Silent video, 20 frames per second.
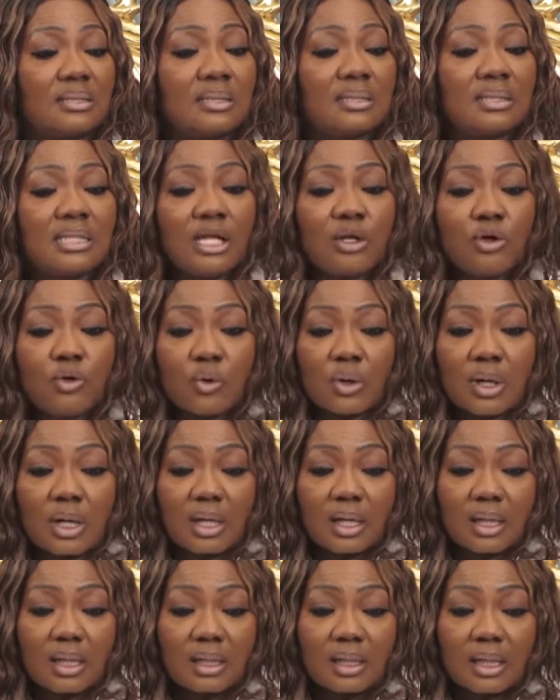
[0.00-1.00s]
they
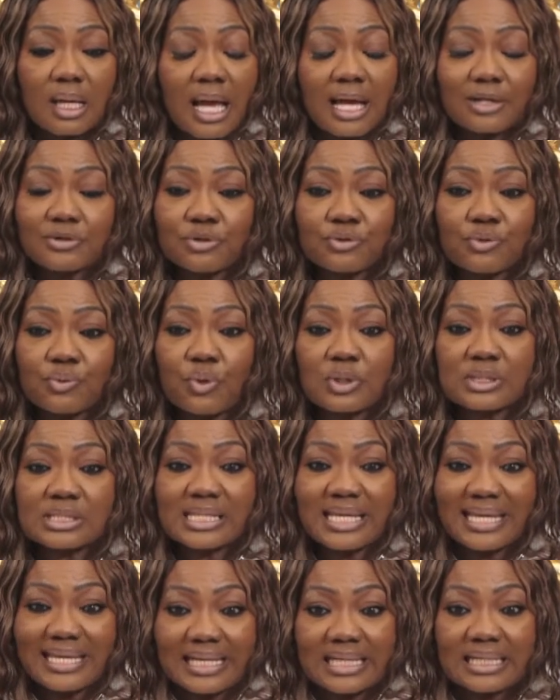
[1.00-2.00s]
look, I don't know what
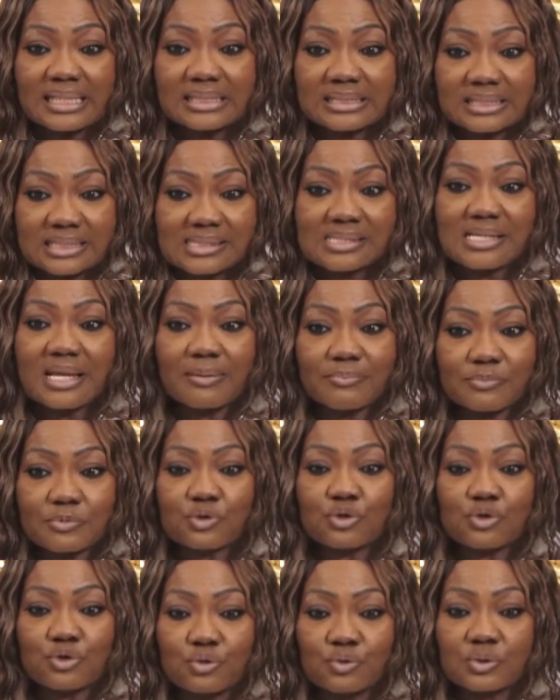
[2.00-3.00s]
English term
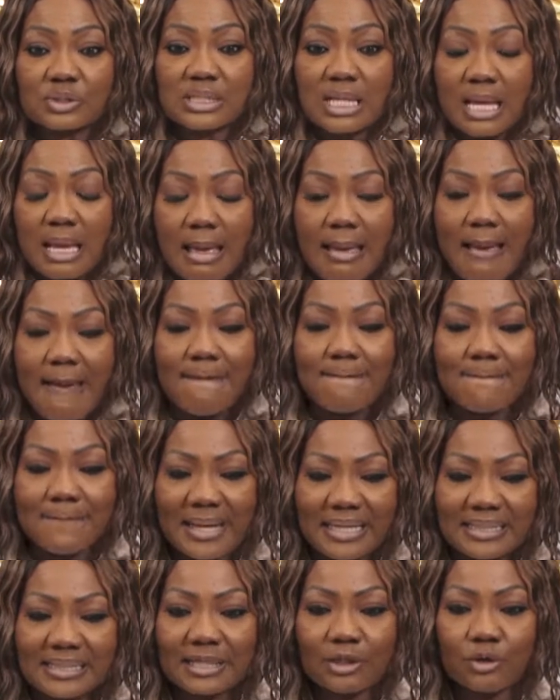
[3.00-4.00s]
to use,
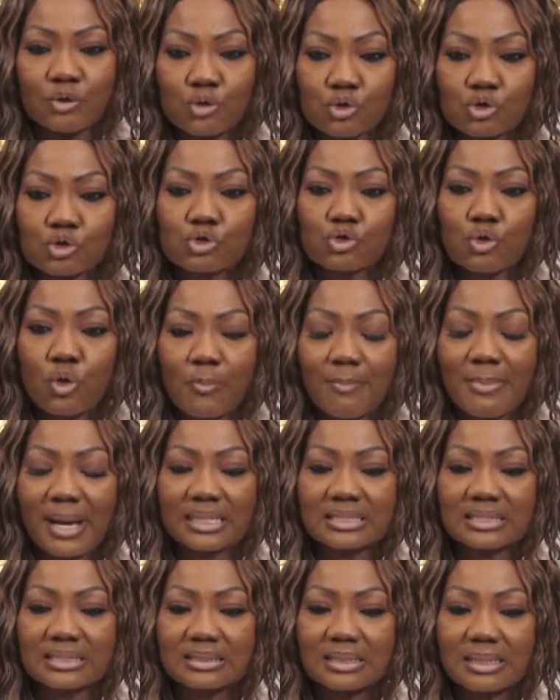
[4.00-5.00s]
but they look so
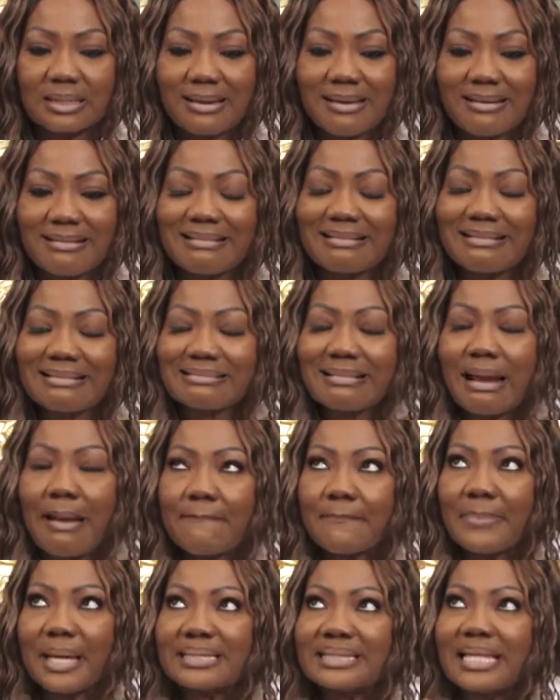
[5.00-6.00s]
much
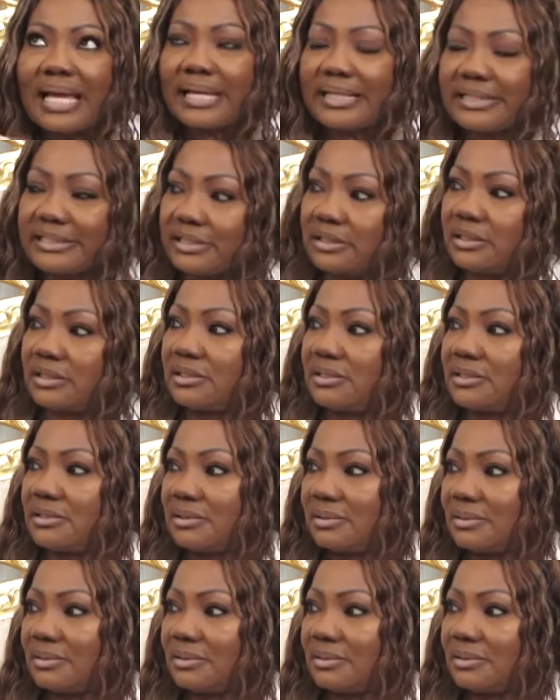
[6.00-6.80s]
grandmother-ish.